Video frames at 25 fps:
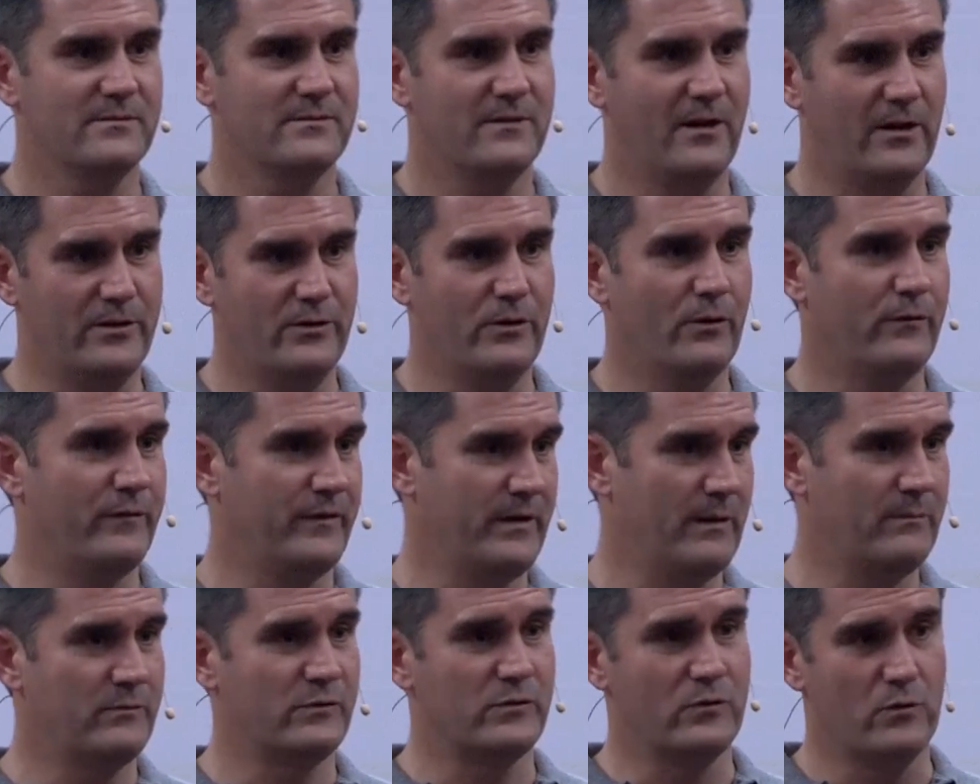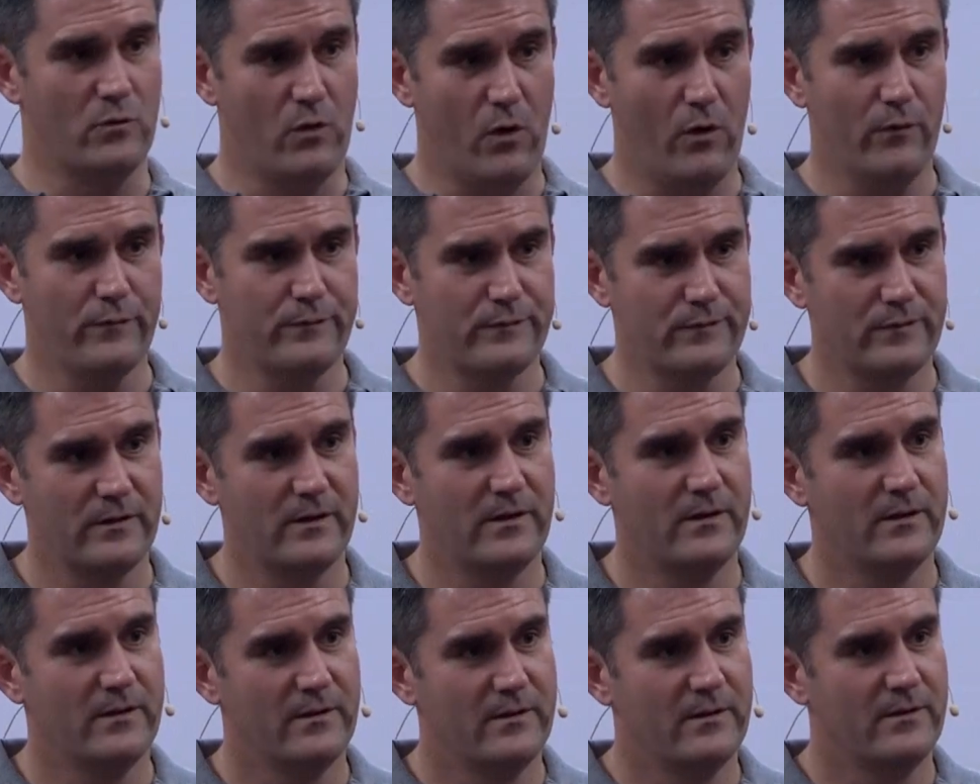and your VMs go off,
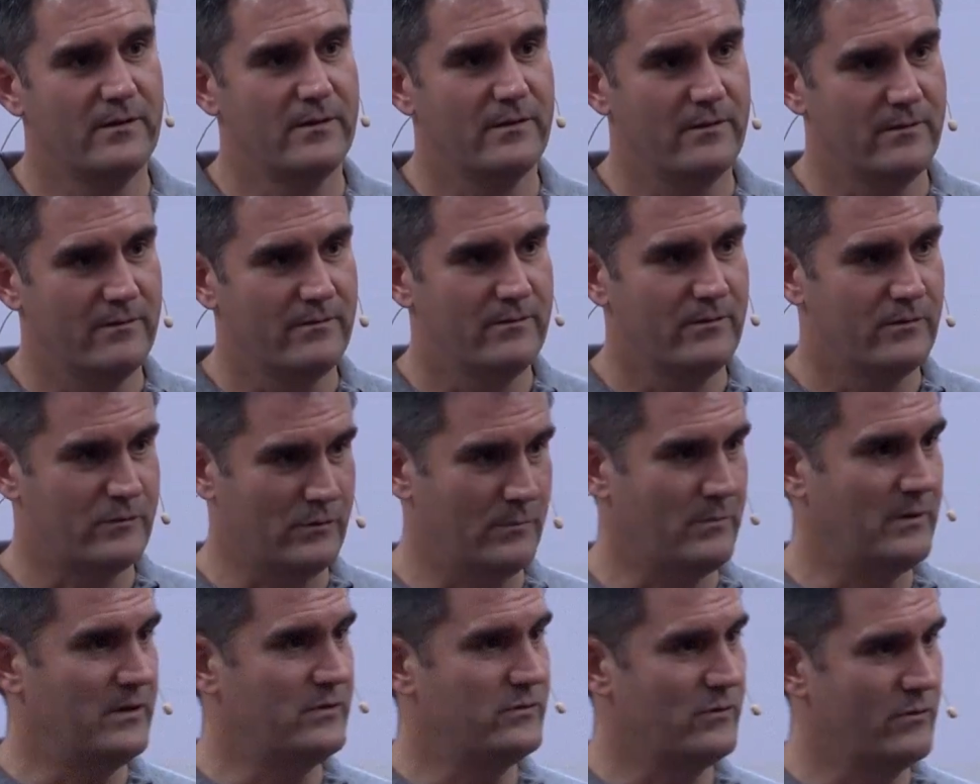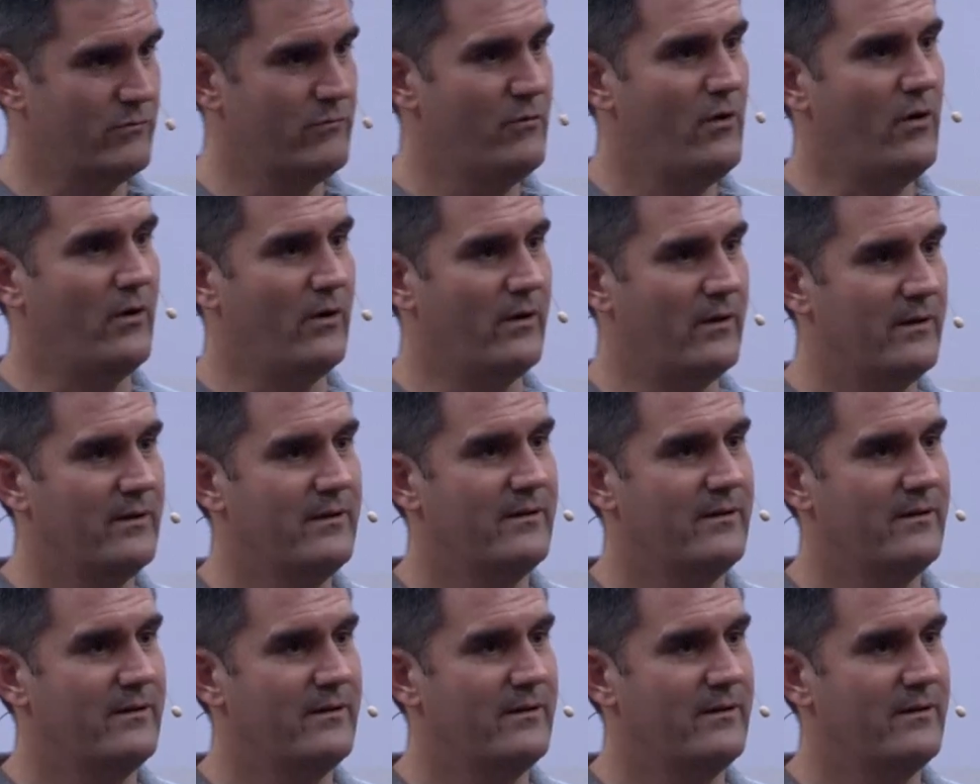something's gone wrong.